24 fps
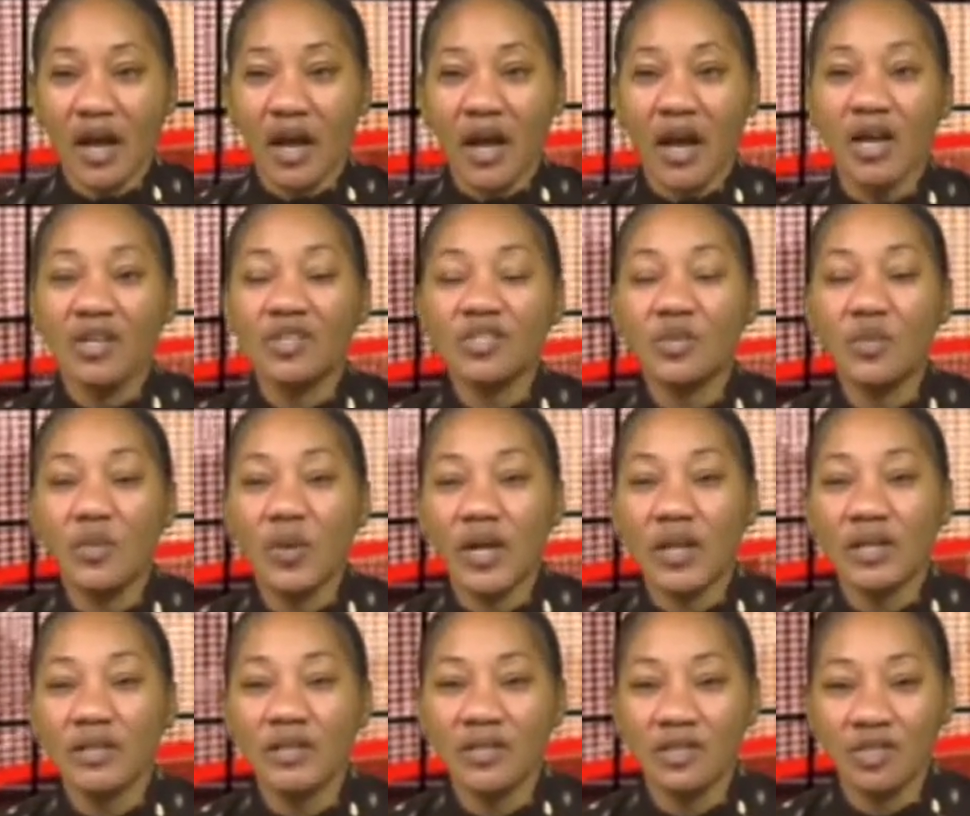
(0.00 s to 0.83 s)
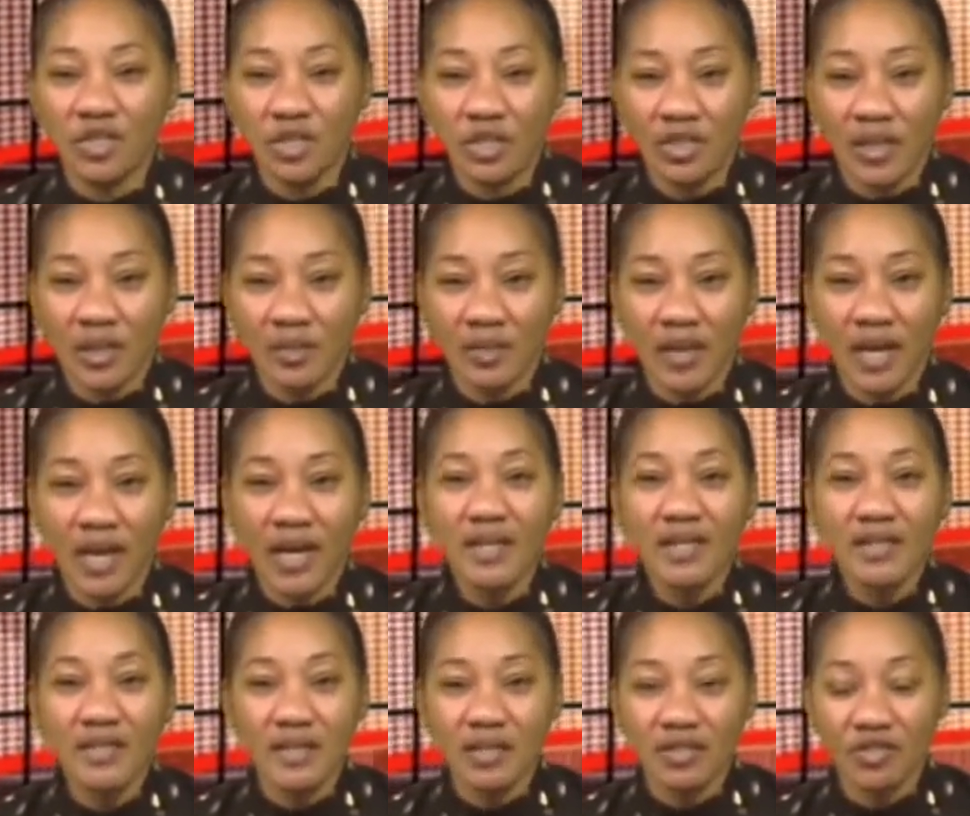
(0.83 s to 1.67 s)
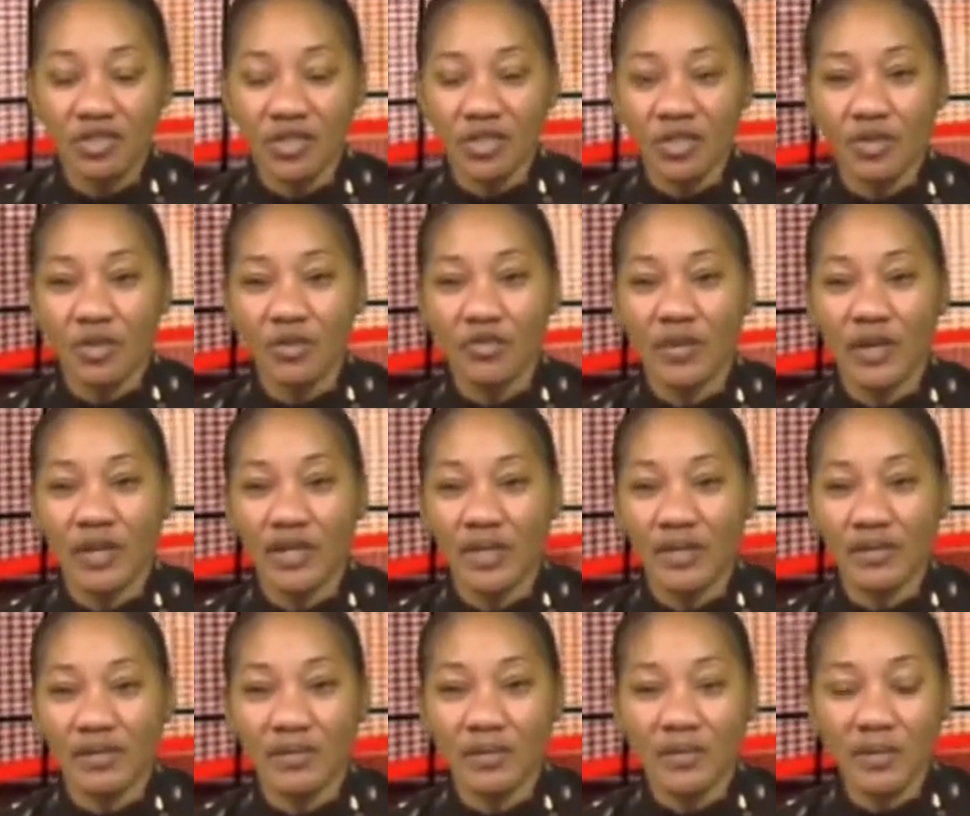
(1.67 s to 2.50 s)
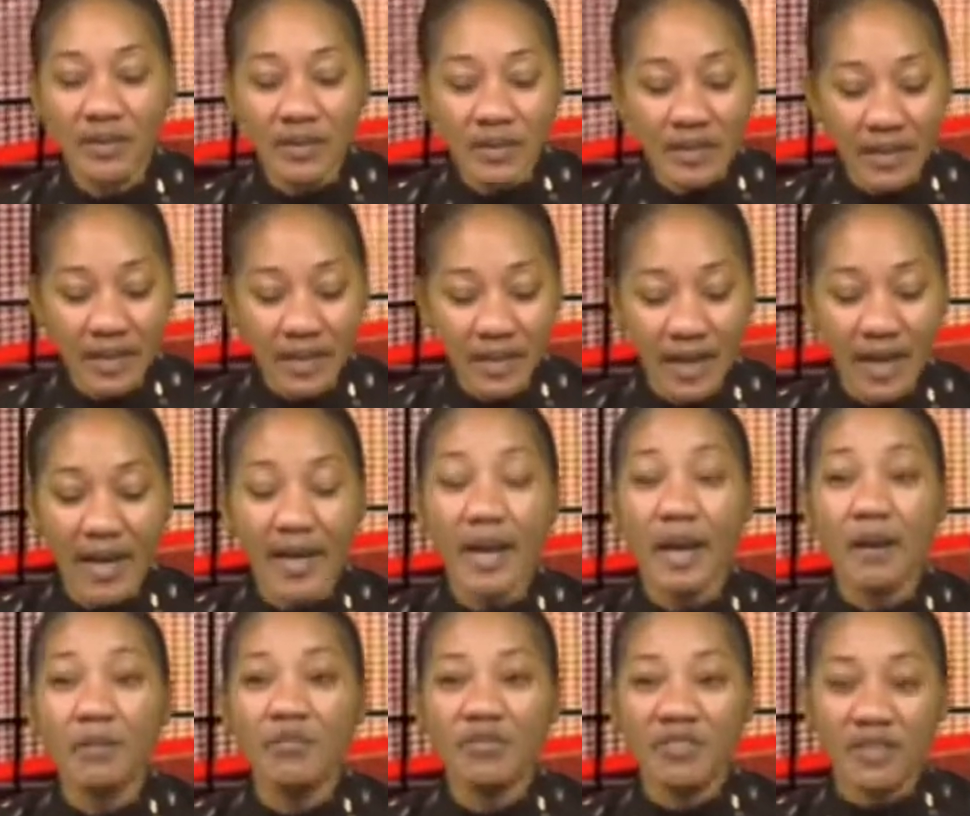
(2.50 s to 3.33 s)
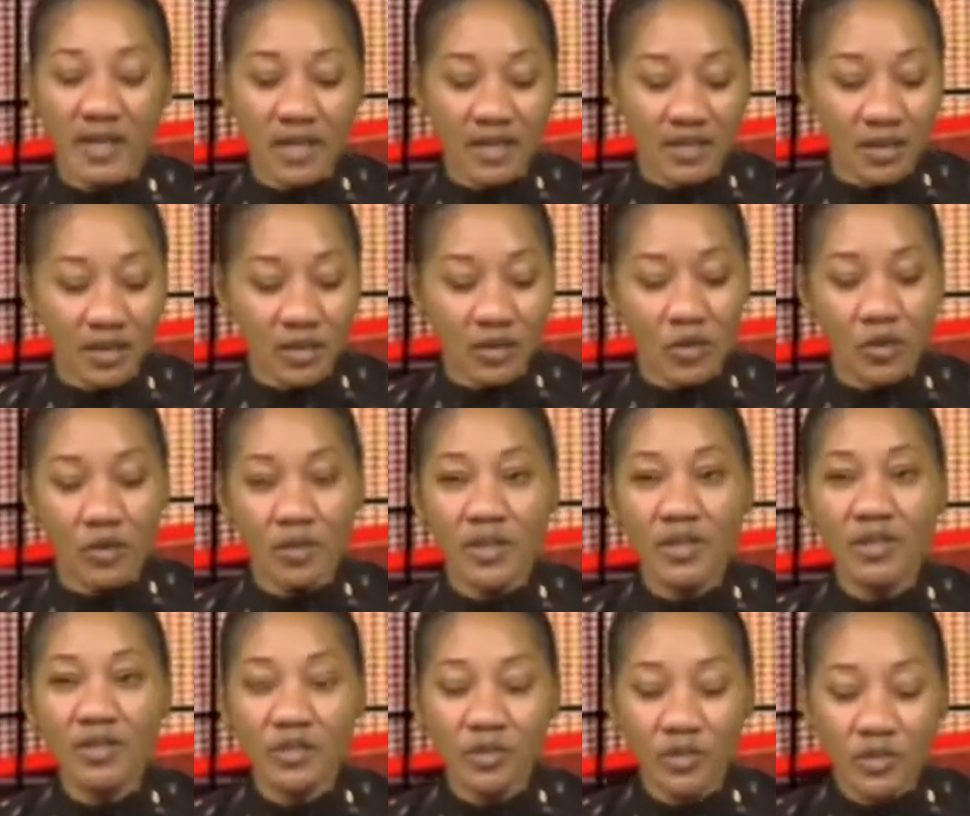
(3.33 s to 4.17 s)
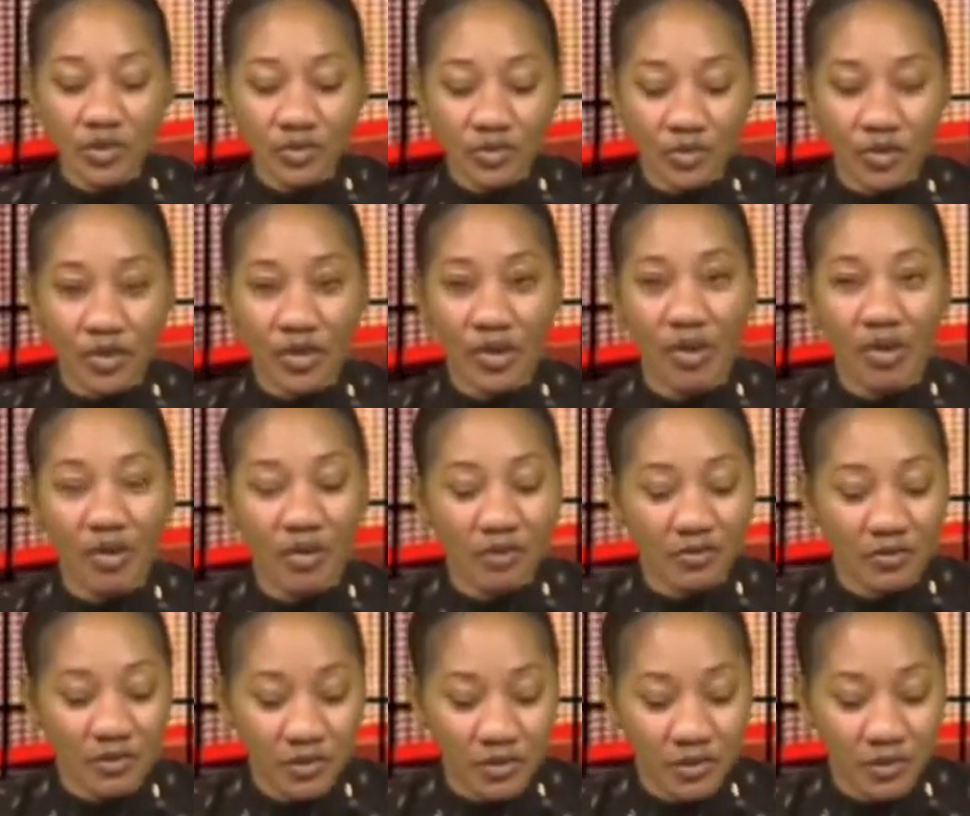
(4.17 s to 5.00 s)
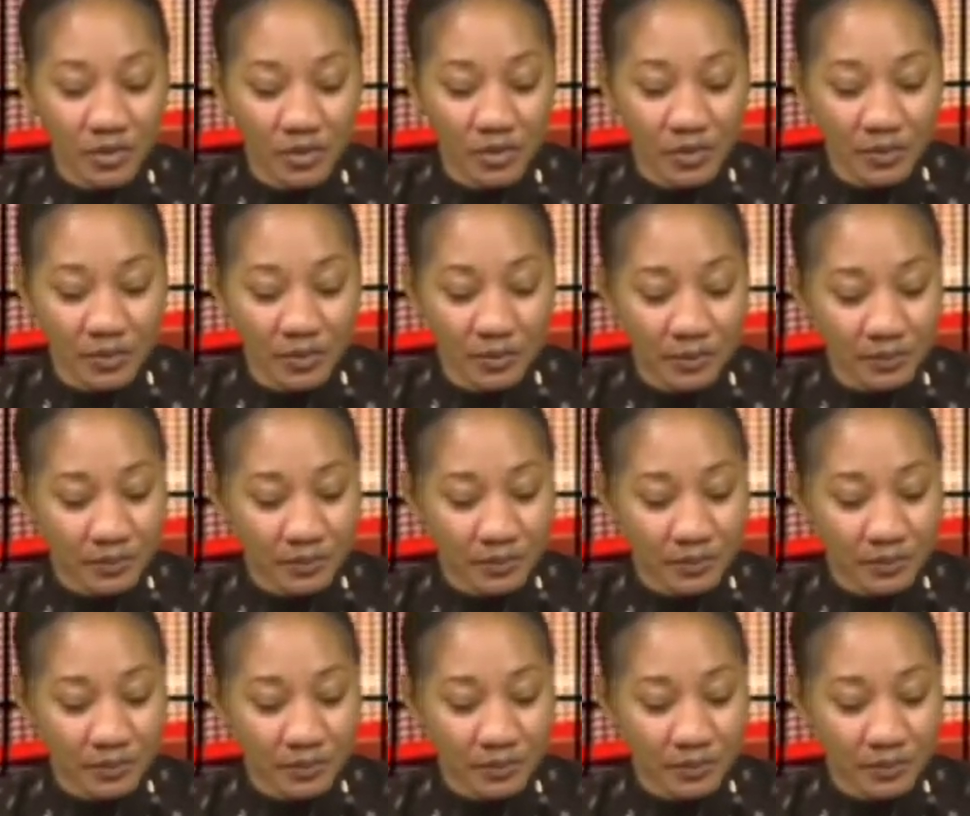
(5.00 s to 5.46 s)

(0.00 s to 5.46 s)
Aisha Wells, she's up next and she's already in the building. I am Vanessa Thomas. To enjoy your afternoon.